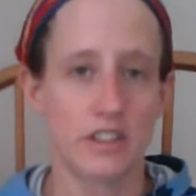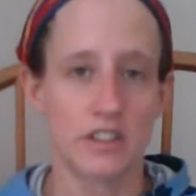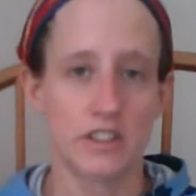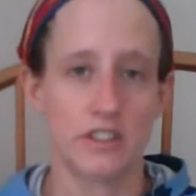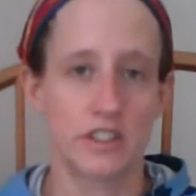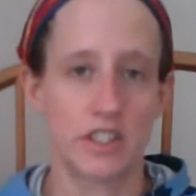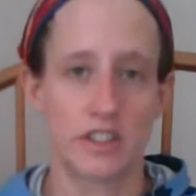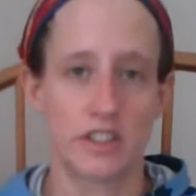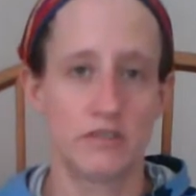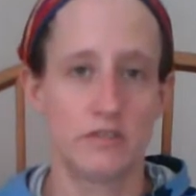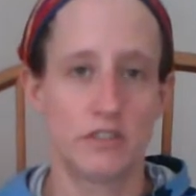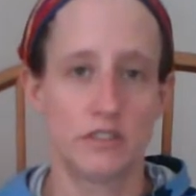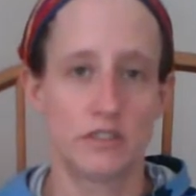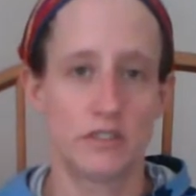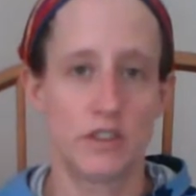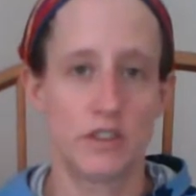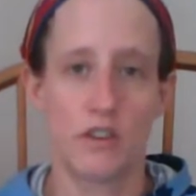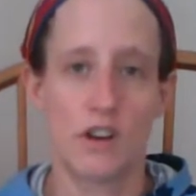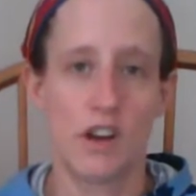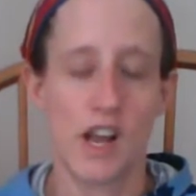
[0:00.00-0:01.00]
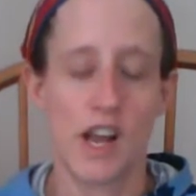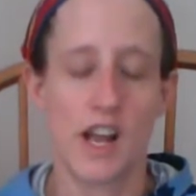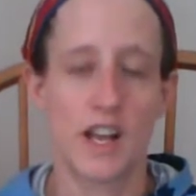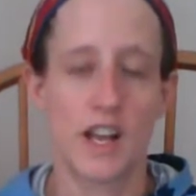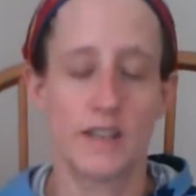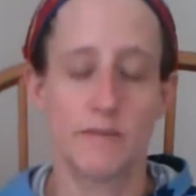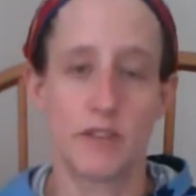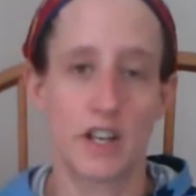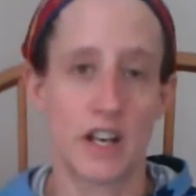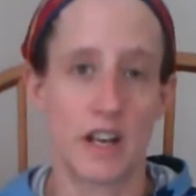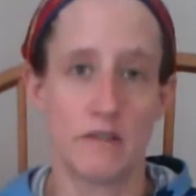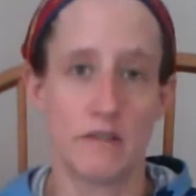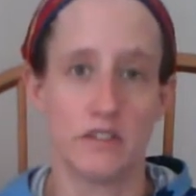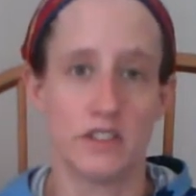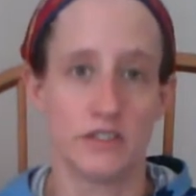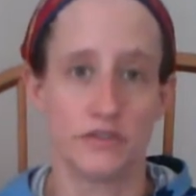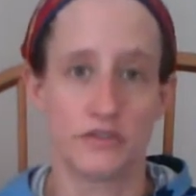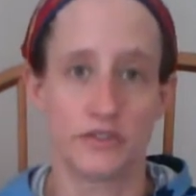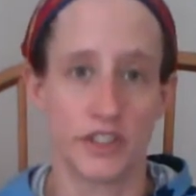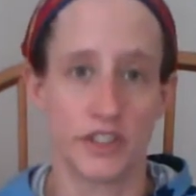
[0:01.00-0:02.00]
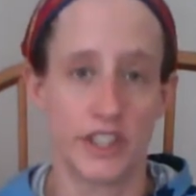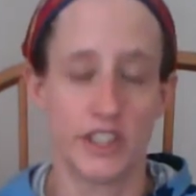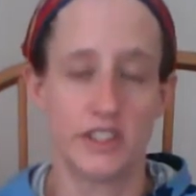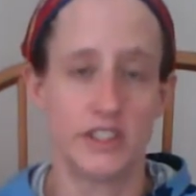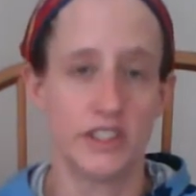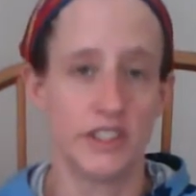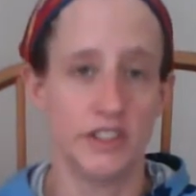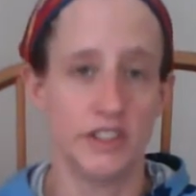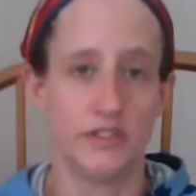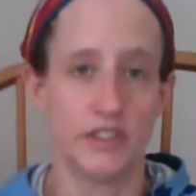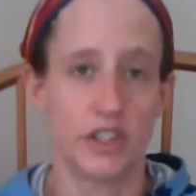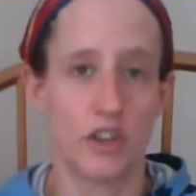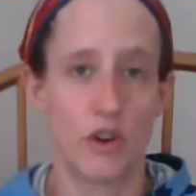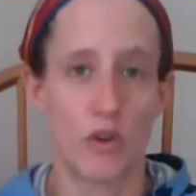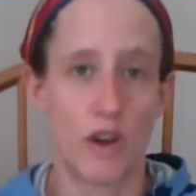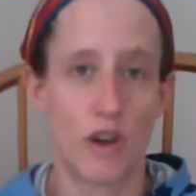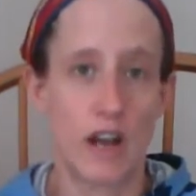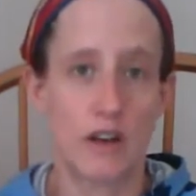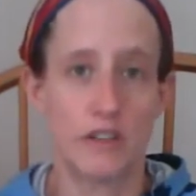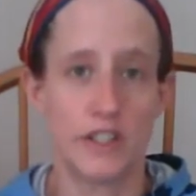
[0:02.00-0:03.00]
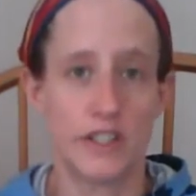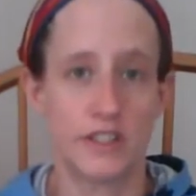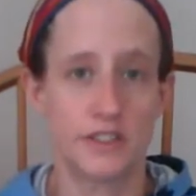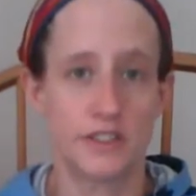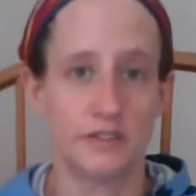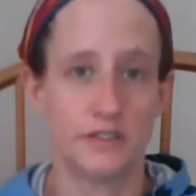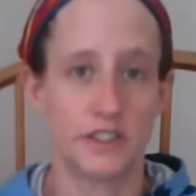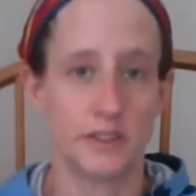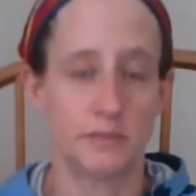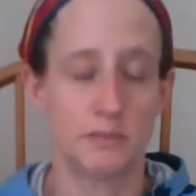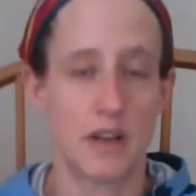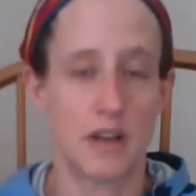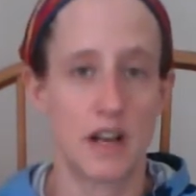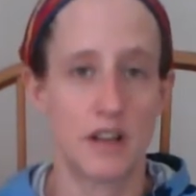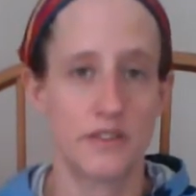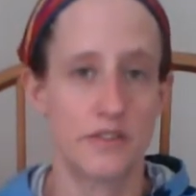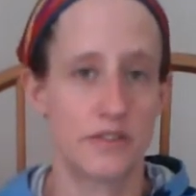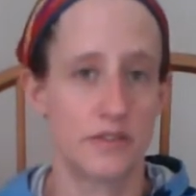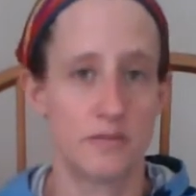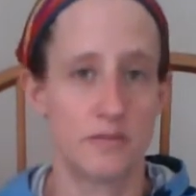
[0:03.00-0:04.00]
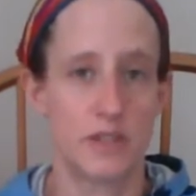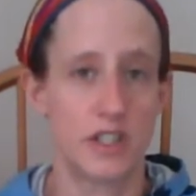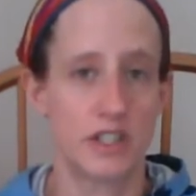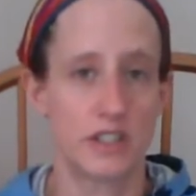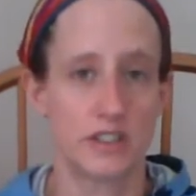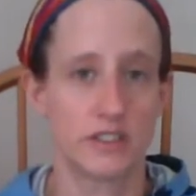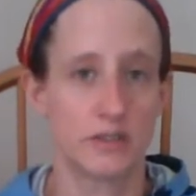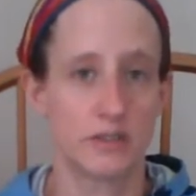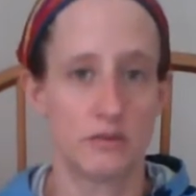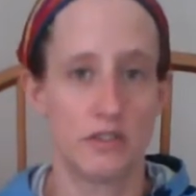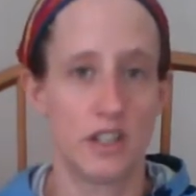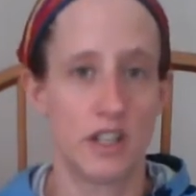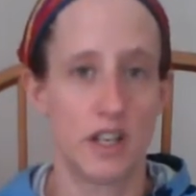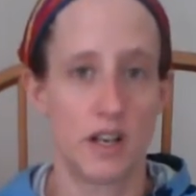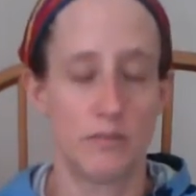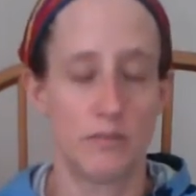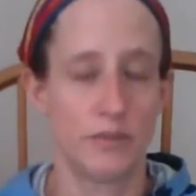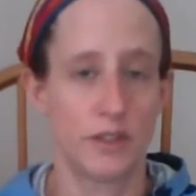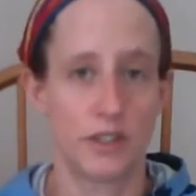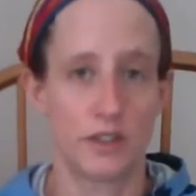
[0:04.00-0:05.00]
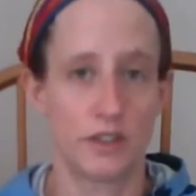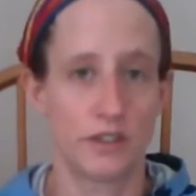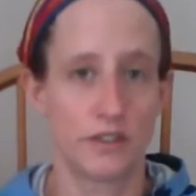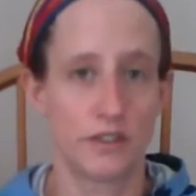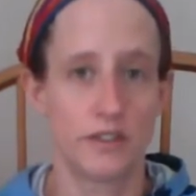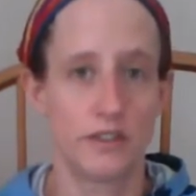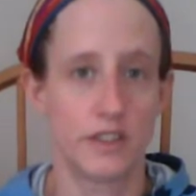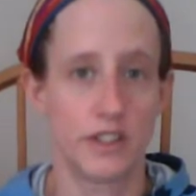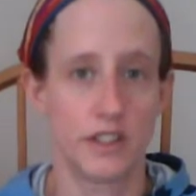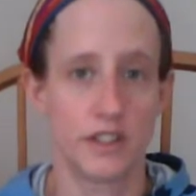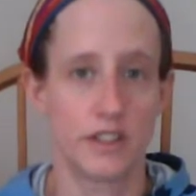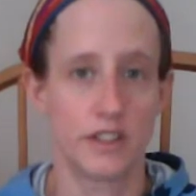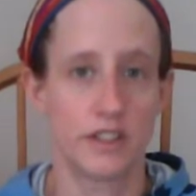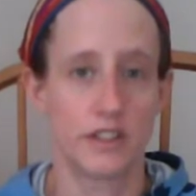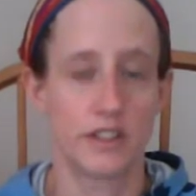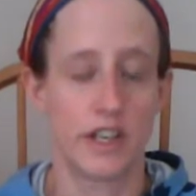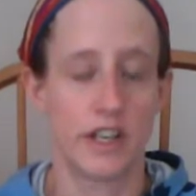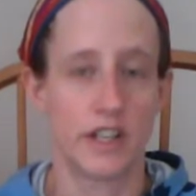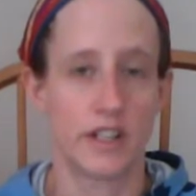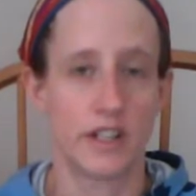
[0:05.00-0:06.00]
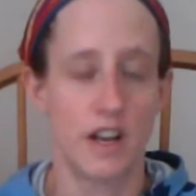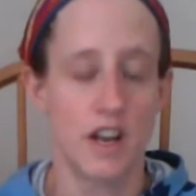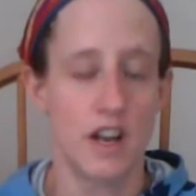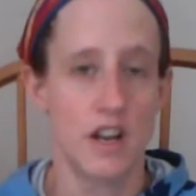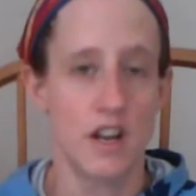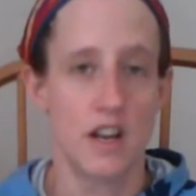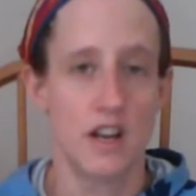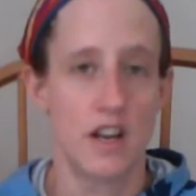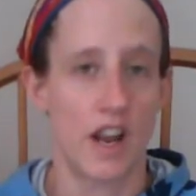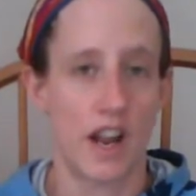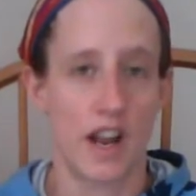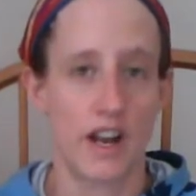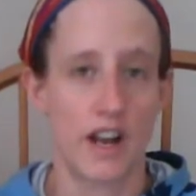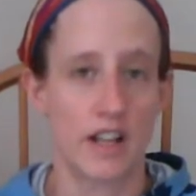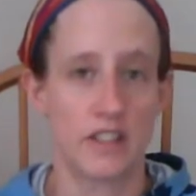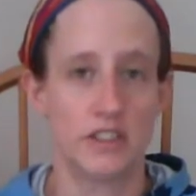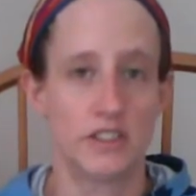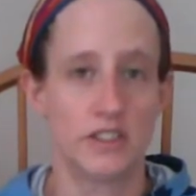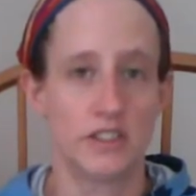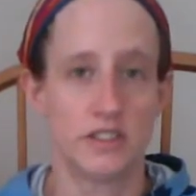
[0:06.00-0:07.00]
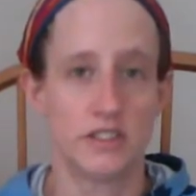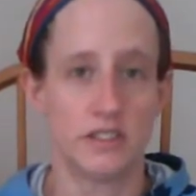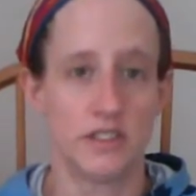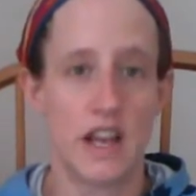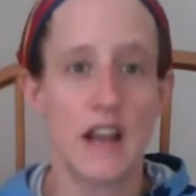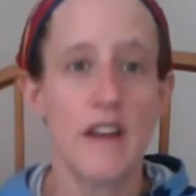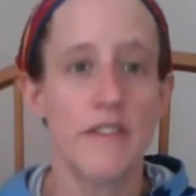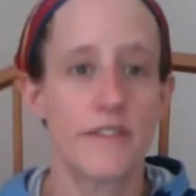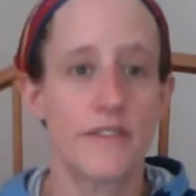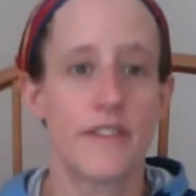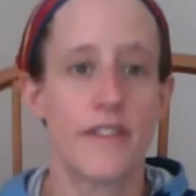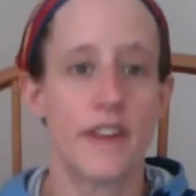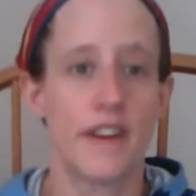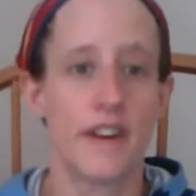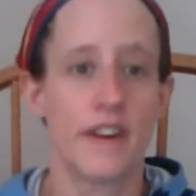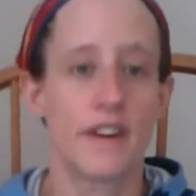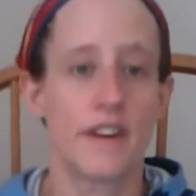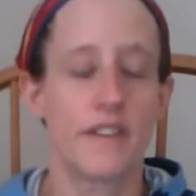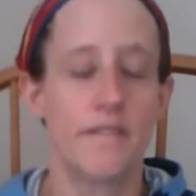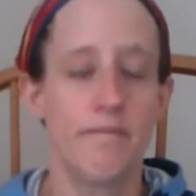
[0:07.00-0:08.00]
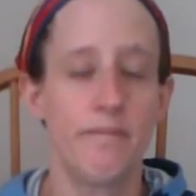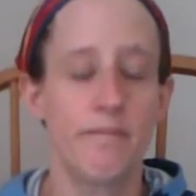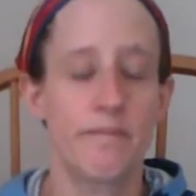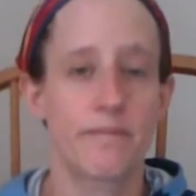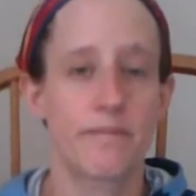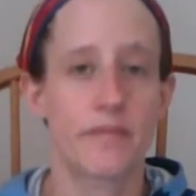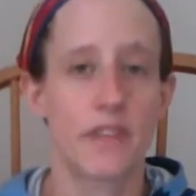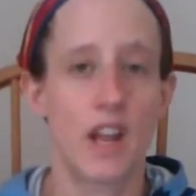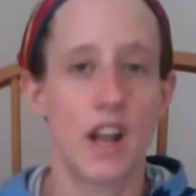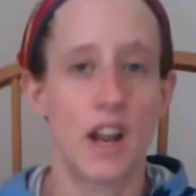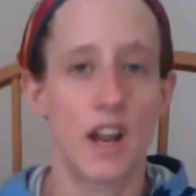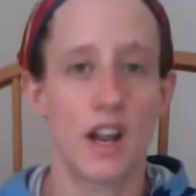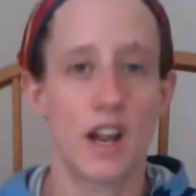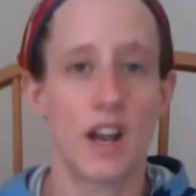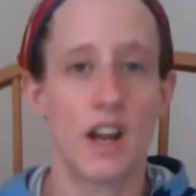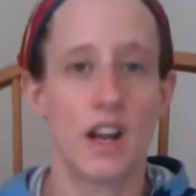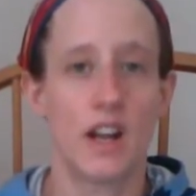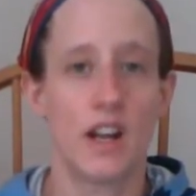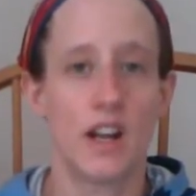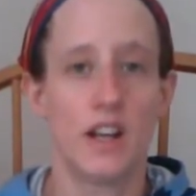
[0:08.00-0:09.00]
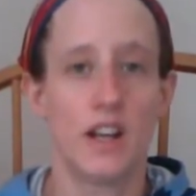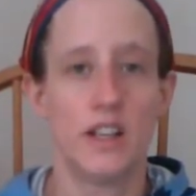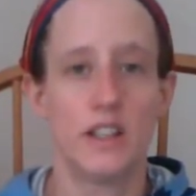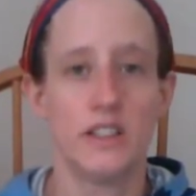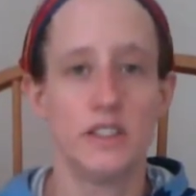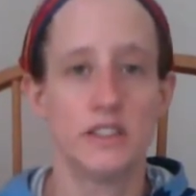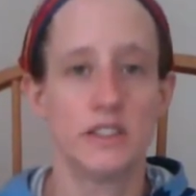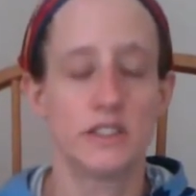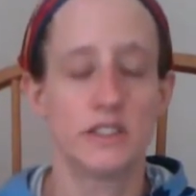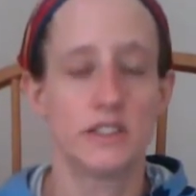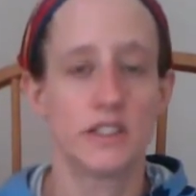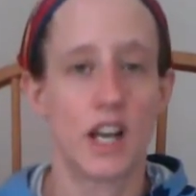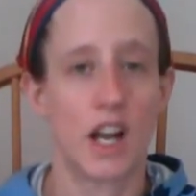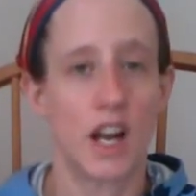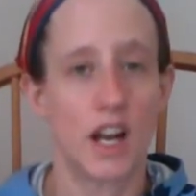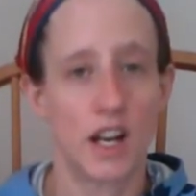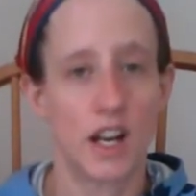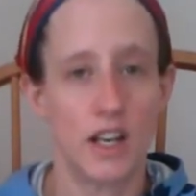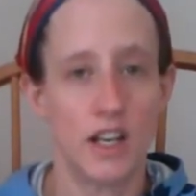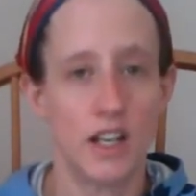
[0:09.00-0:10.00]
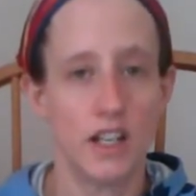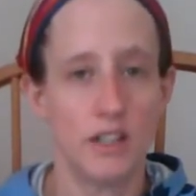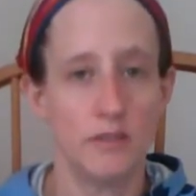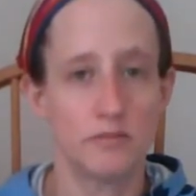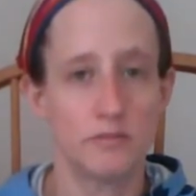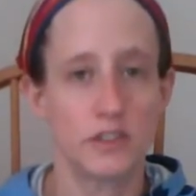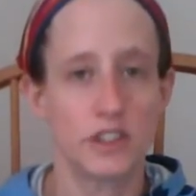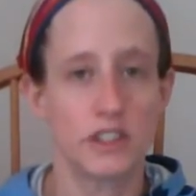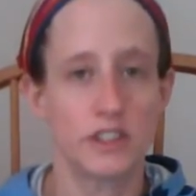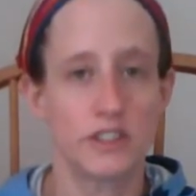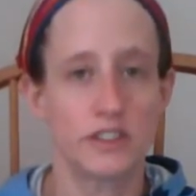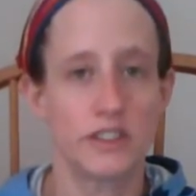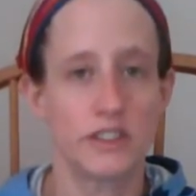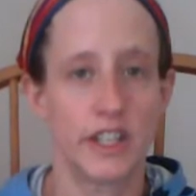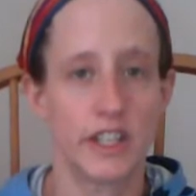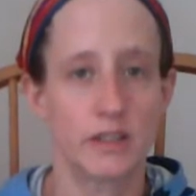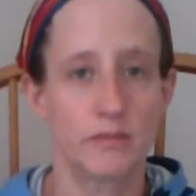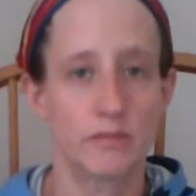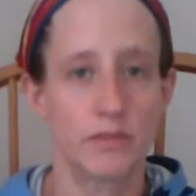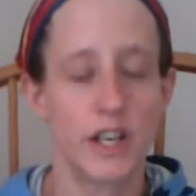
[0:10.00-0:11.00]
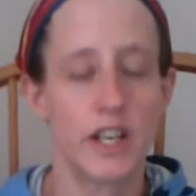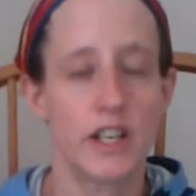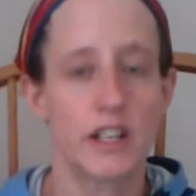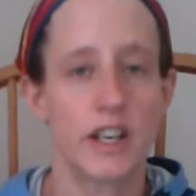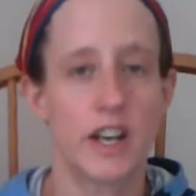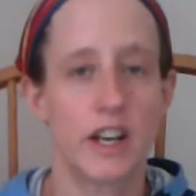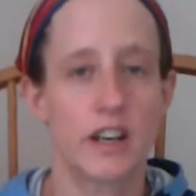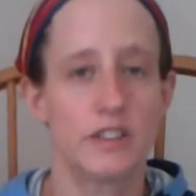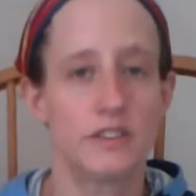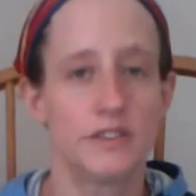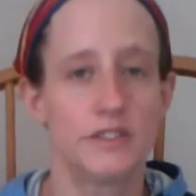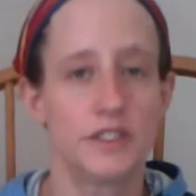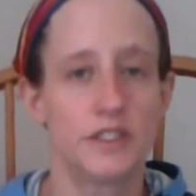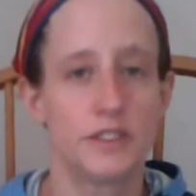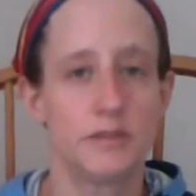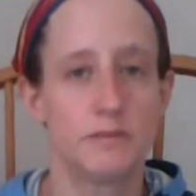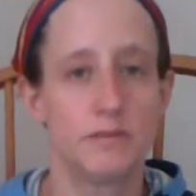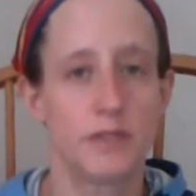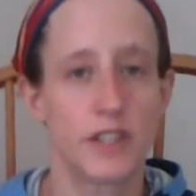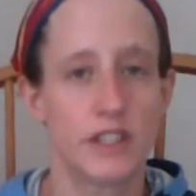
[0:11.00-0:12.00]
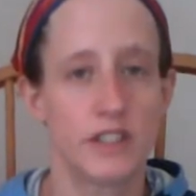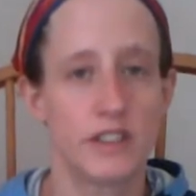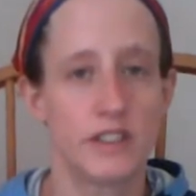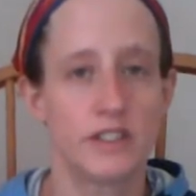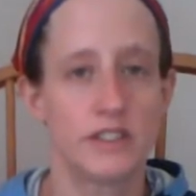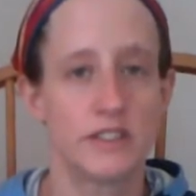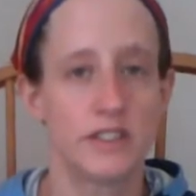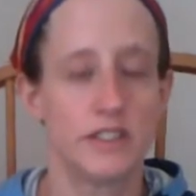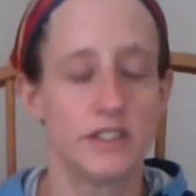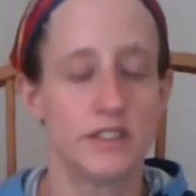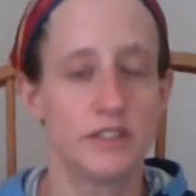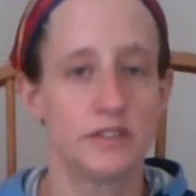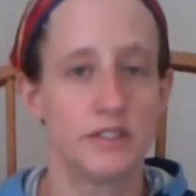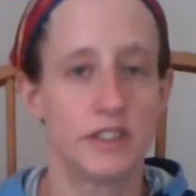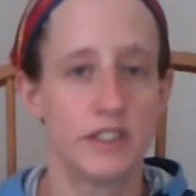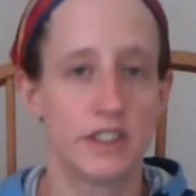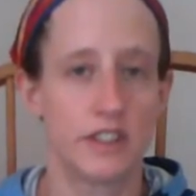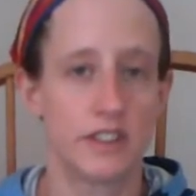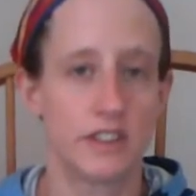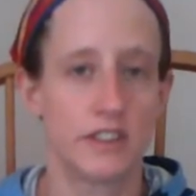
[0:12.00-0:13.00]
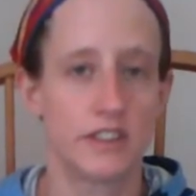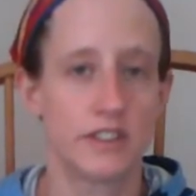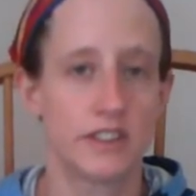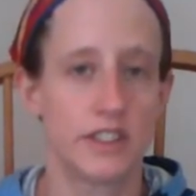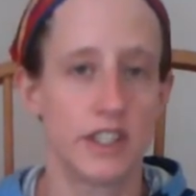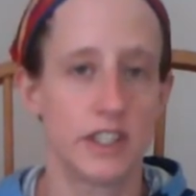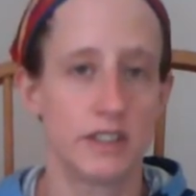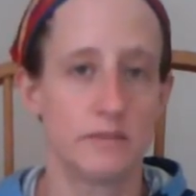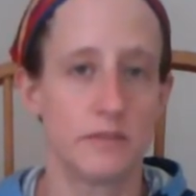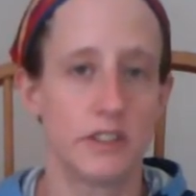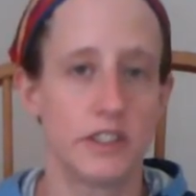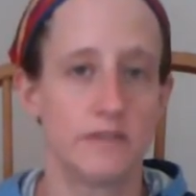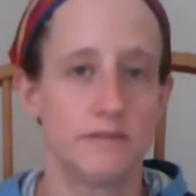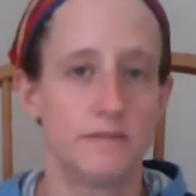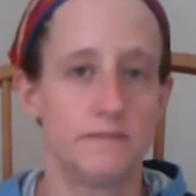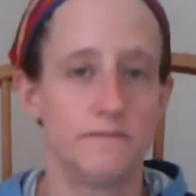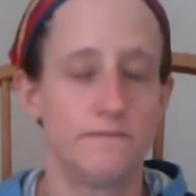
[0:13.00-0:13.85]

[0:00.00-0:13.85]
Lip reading: said, well, go ahead. But I was afraid to even go out into his bathroom because of what happened earlier. And I just left there. And I'm going to take a break now to break this into another segment.